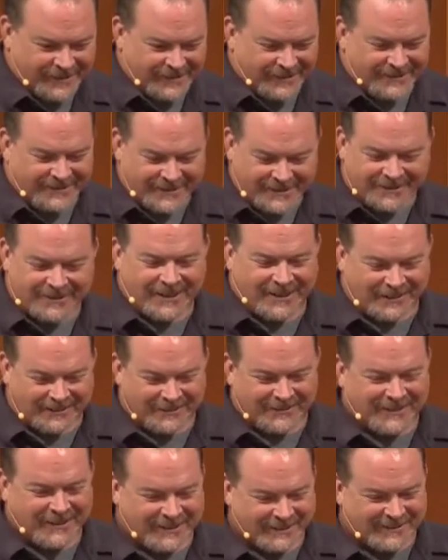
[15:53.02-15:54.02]

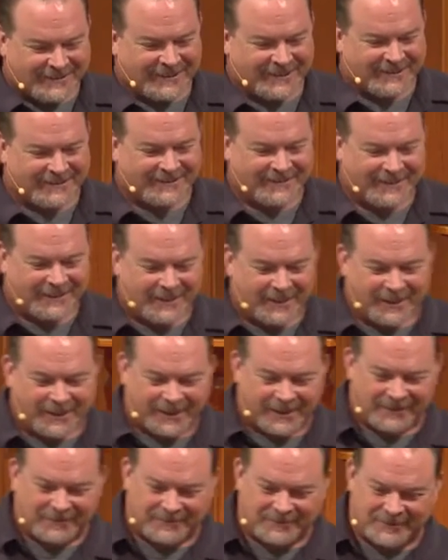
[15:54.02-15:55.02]
Gentiles, yes.
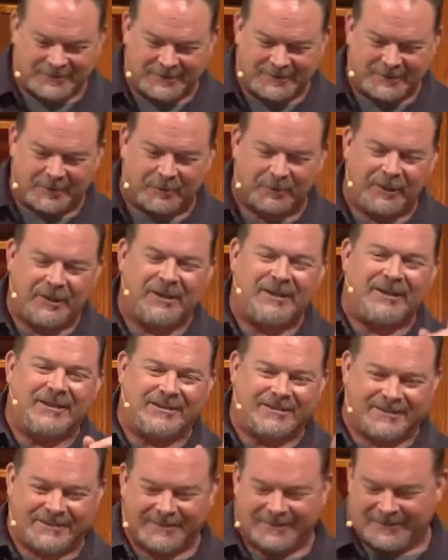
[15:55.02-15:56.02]

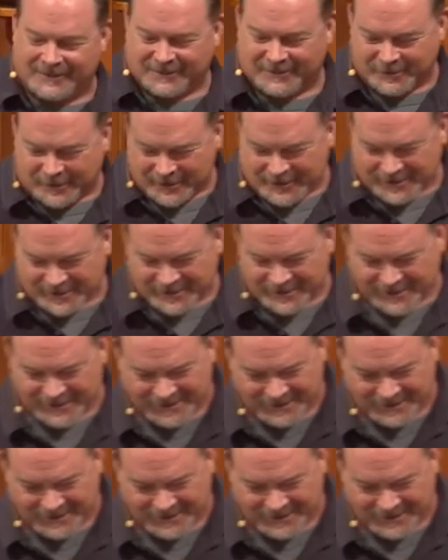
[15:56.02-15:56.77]
Cornelius, goodness gracious.